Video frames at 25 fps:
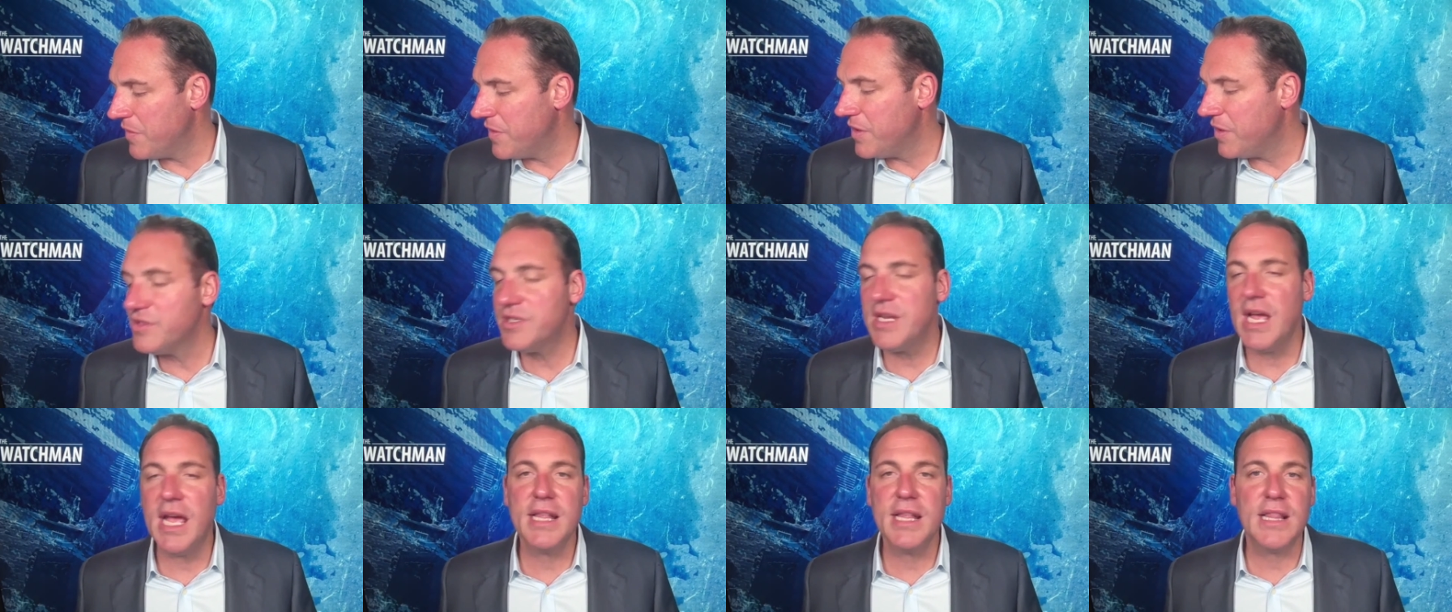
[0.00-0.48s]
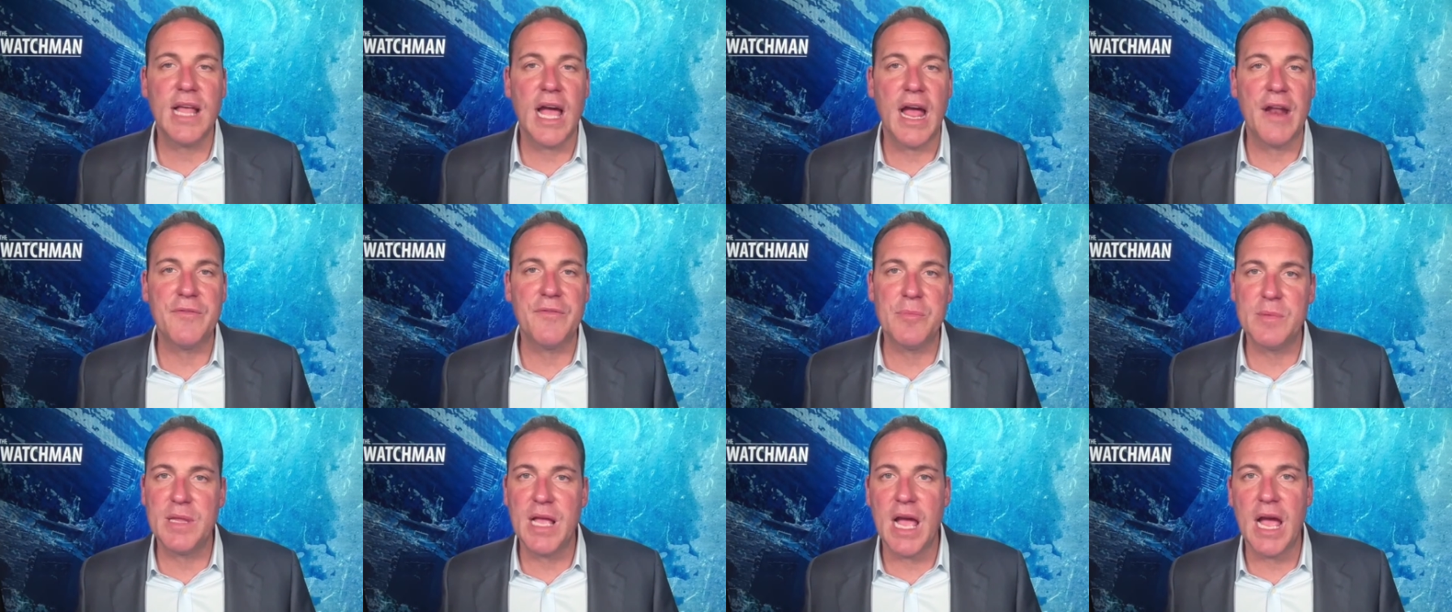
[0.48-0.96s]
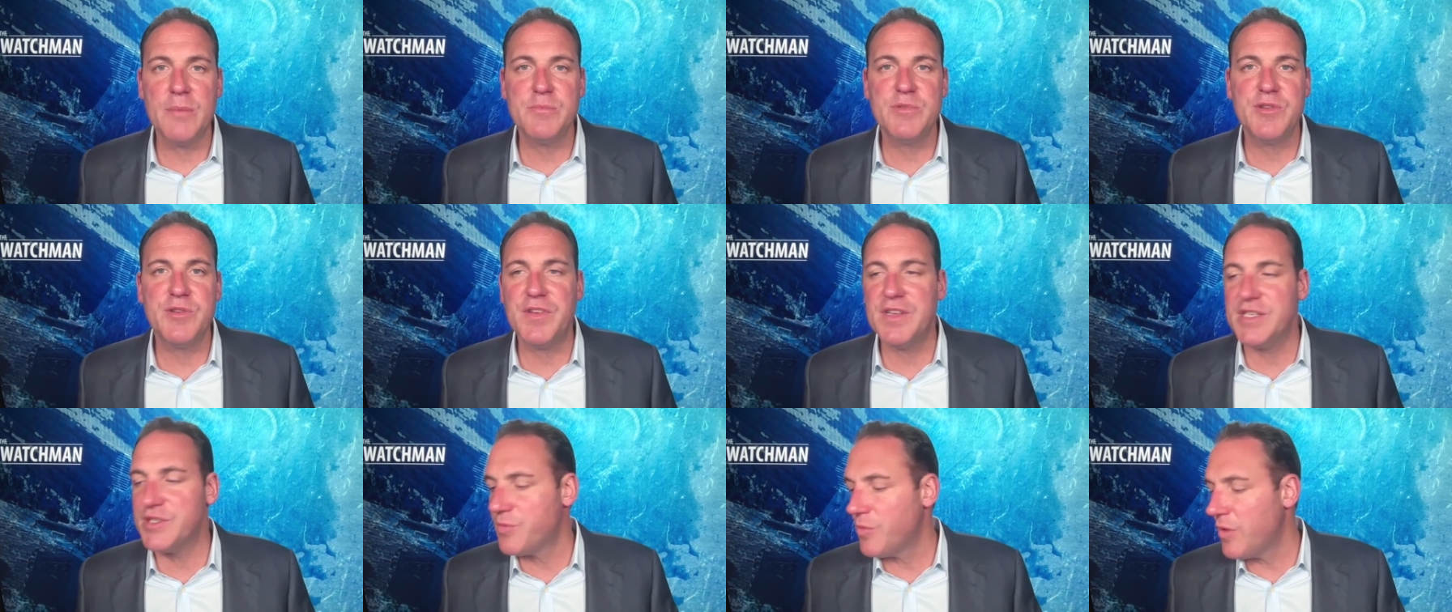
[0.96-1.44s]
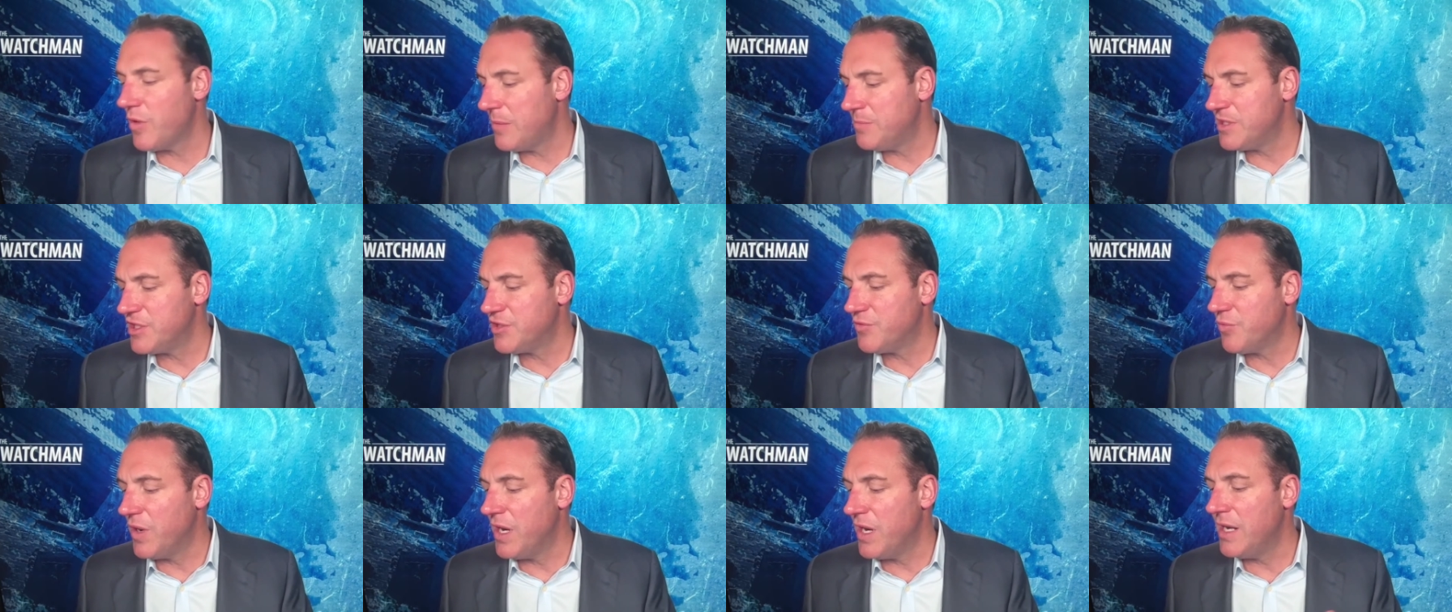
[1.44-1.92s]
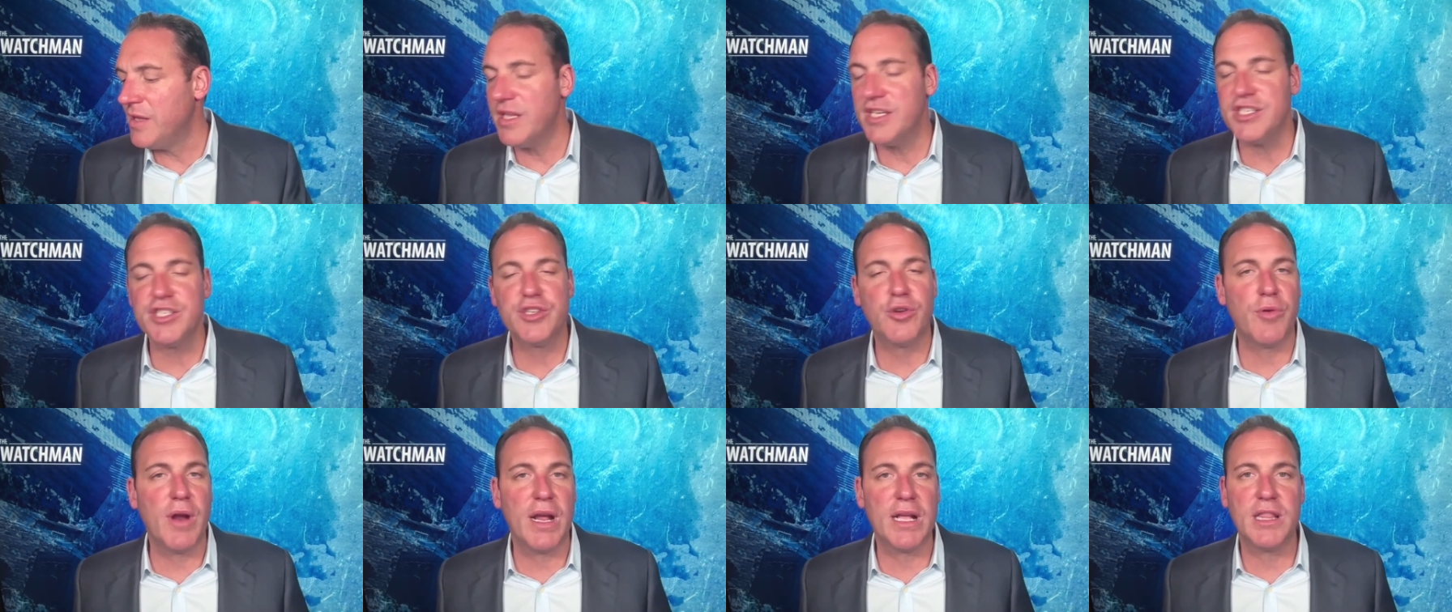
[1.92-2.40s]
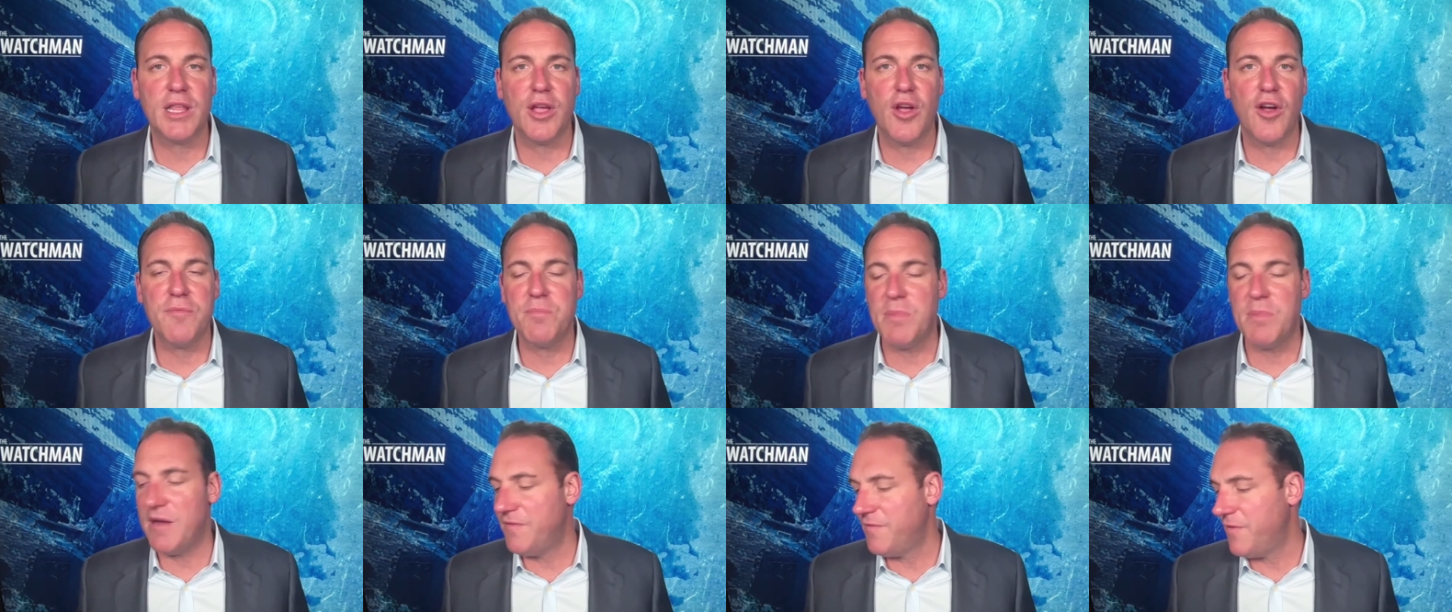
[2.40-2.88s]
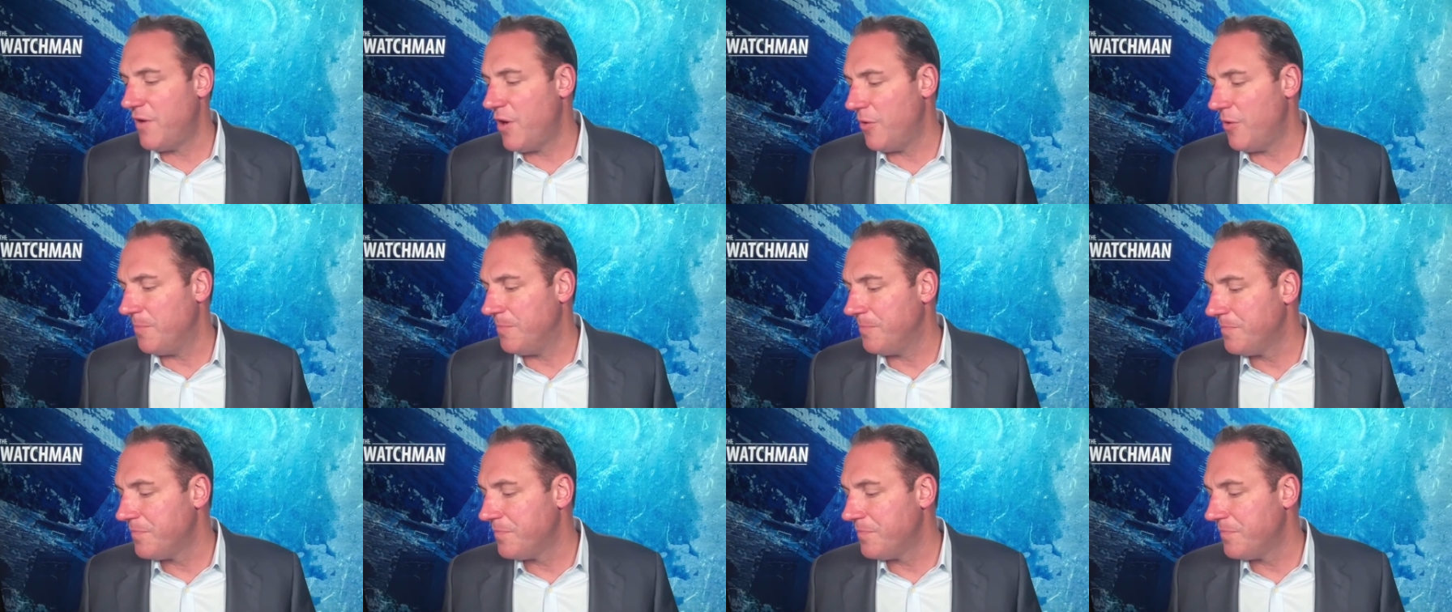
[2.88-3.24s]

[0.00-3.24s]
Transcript: Here's the headline from Times of Israel. I'm just reading this directly off my phone.